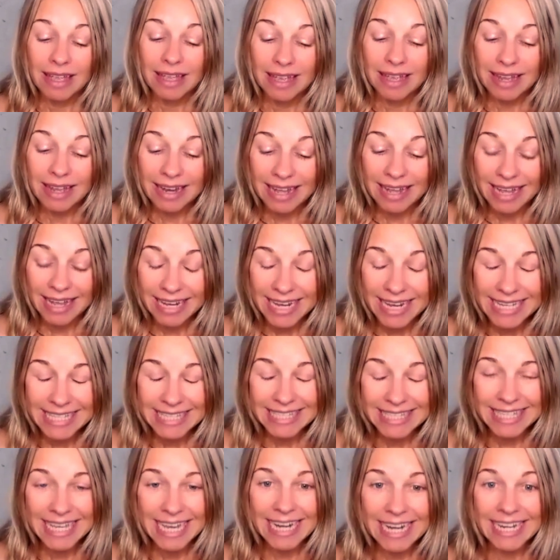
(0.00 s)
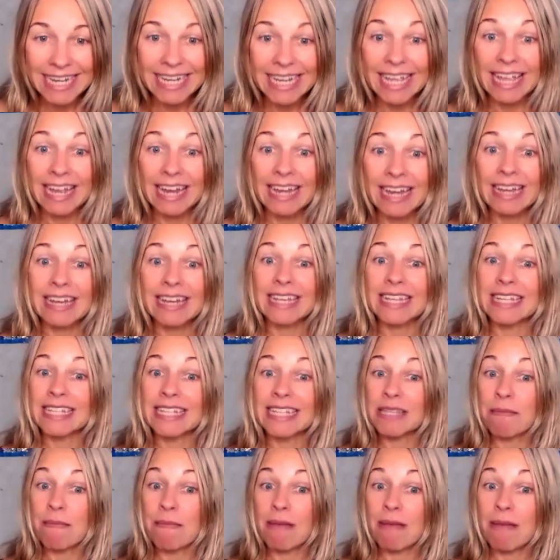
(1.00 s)
Like I said again, it's
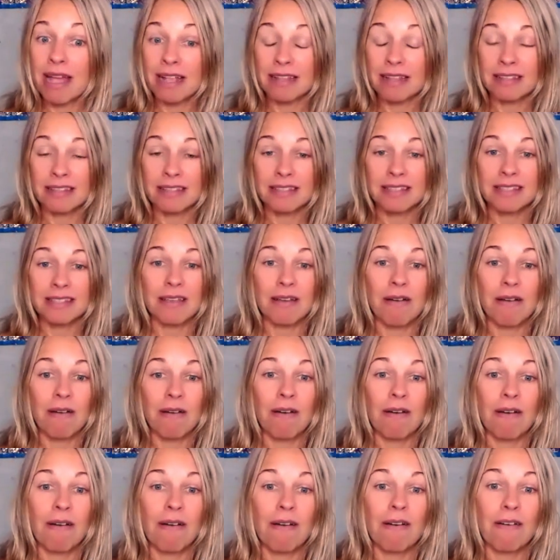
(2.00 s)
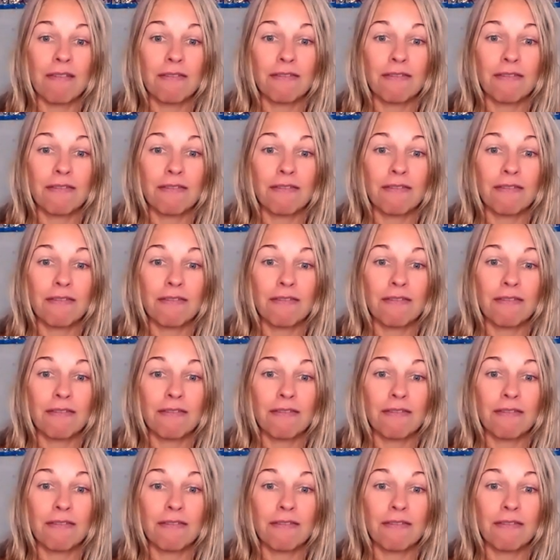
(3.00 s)
a month of